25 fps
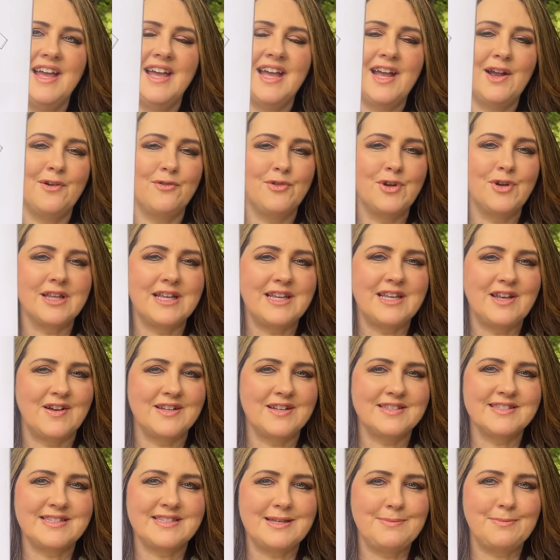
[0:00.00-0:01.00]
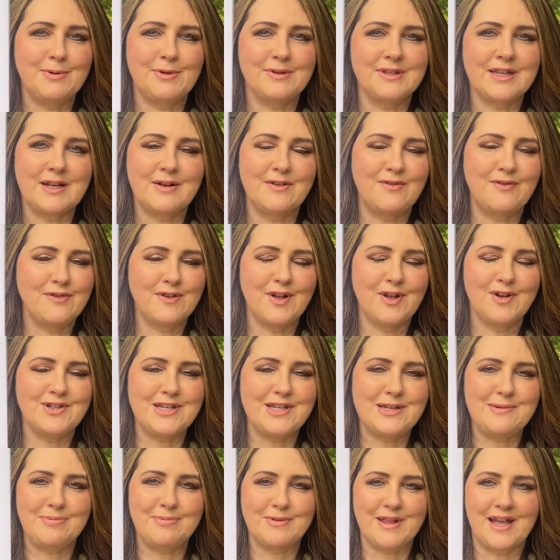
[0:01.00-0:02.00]
a really nice simple little
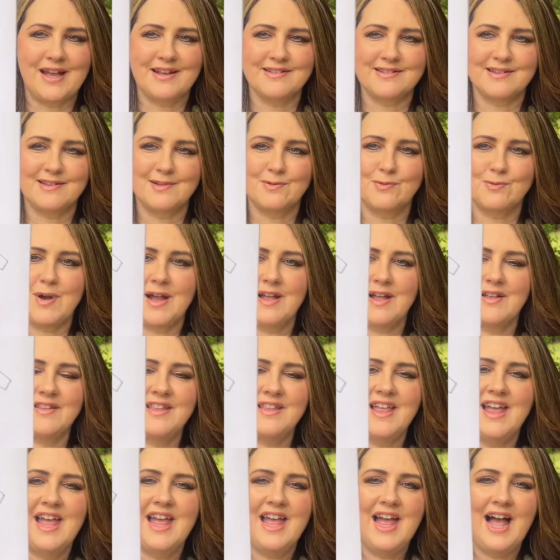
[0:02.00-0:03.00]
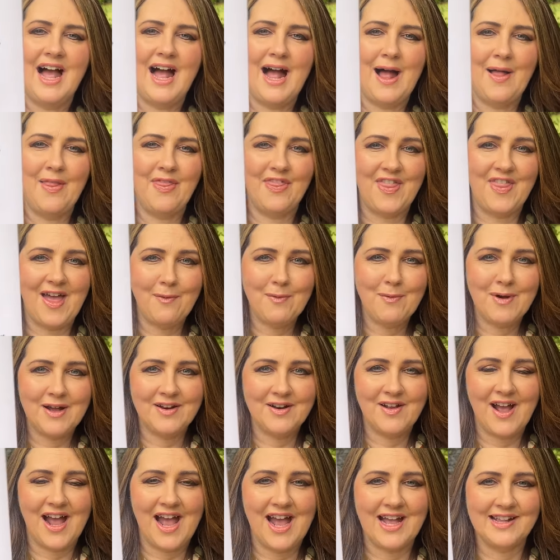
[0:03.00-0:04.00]
floaty blouse as well. That one
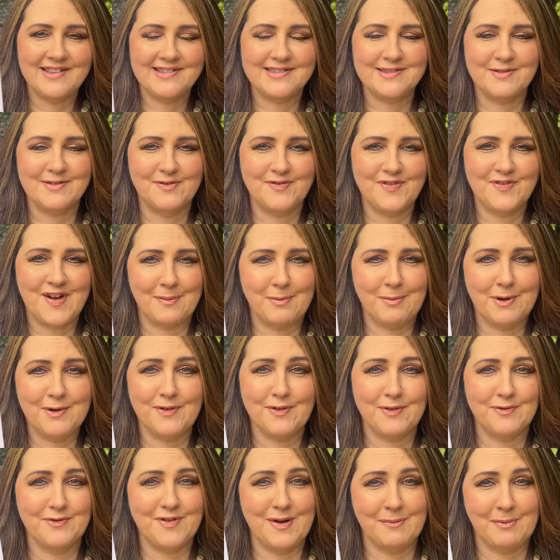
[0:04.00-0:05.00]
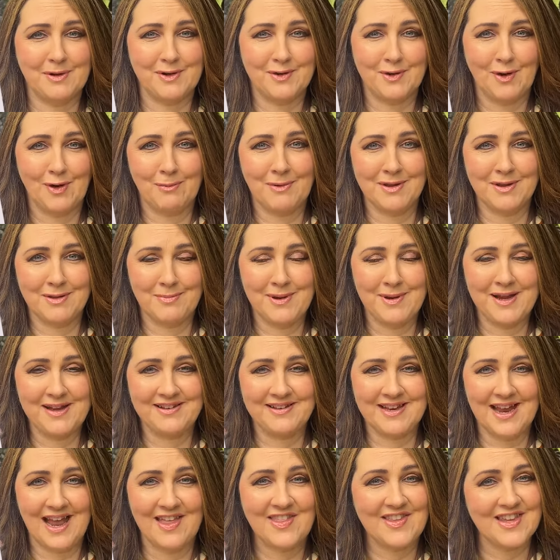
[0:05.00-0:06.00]
I had some fabric from Fabric Godmother
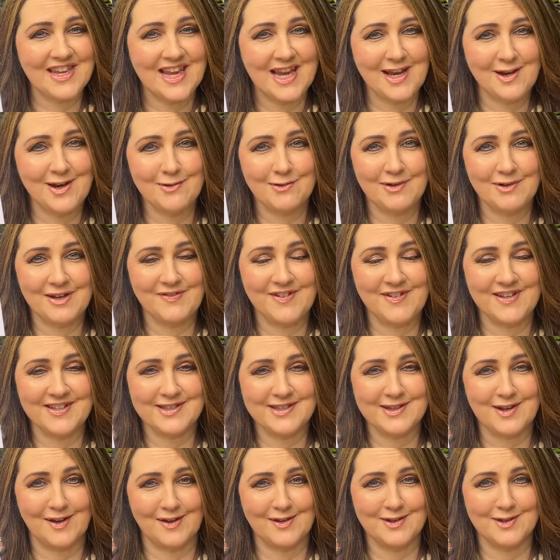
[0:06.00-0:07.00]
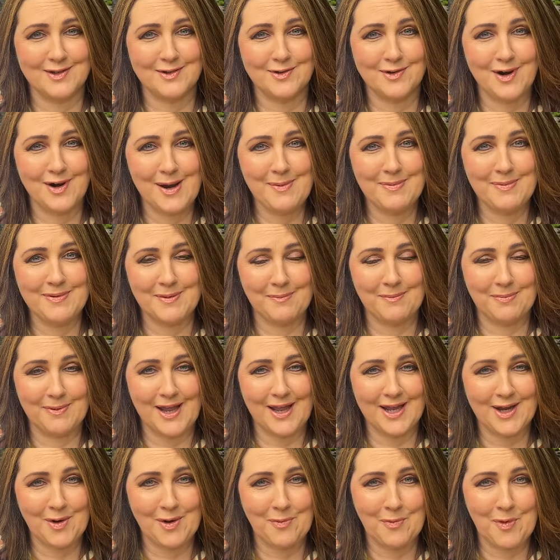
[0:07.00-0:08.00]
picked out, the Henry Viscose Crepe, the
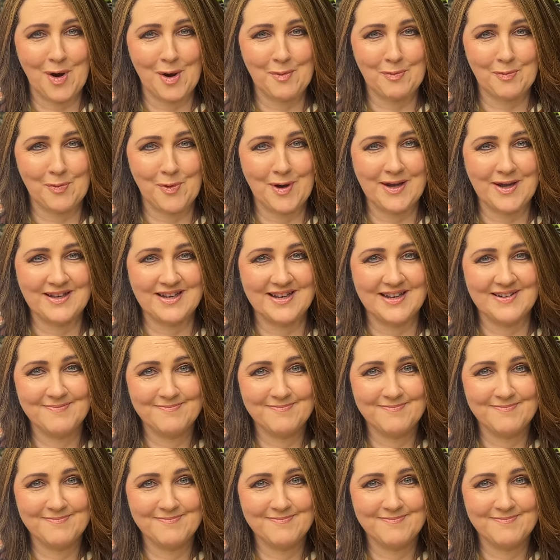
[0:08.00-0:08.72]
black and white print.